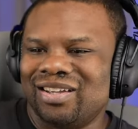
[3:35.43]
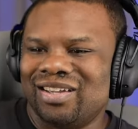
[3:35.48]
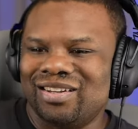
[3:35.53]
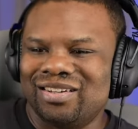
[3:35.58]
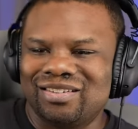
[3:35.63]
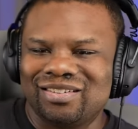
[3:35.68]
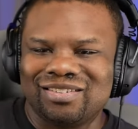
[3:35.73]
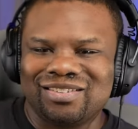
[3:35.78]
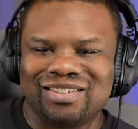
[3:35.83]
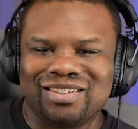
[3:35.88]

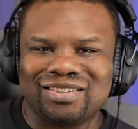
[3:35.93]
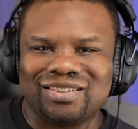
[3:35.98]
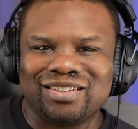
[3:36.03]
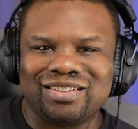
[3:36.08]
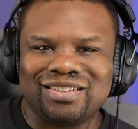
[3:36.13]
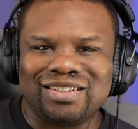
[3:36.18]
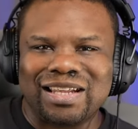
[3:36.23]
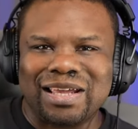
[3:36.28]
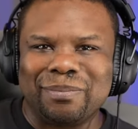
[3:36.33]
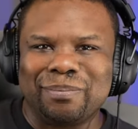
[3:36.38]
and
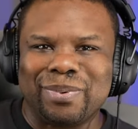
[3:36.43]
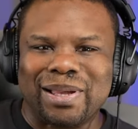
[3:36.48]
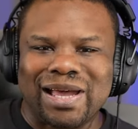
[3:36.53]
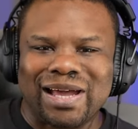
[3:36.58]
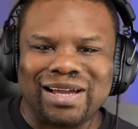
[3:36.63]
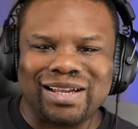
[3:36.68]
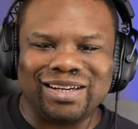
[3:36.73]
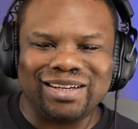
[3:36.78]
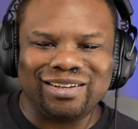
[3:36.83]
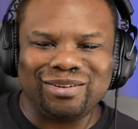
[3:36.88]
the dead
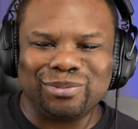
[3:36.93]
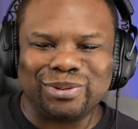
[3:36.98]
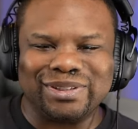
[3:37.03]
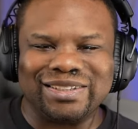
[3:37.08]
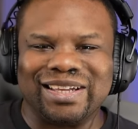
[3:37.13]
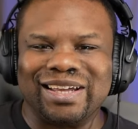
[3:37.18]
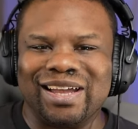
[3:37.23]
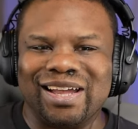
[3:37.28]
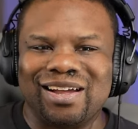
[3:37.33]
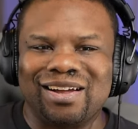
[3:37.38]
body. What
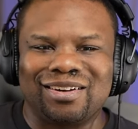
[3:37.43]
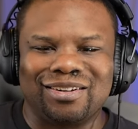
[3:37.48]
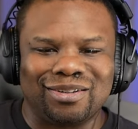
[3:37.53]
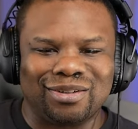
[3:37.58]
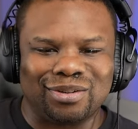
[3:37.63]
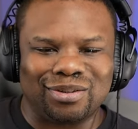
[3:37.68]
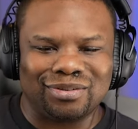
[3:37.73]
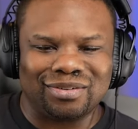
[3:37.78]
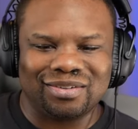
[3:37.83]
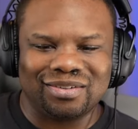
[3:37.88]
the
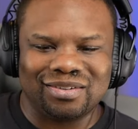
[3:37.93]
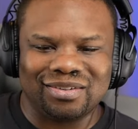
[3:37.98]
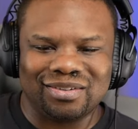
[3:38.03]
hell?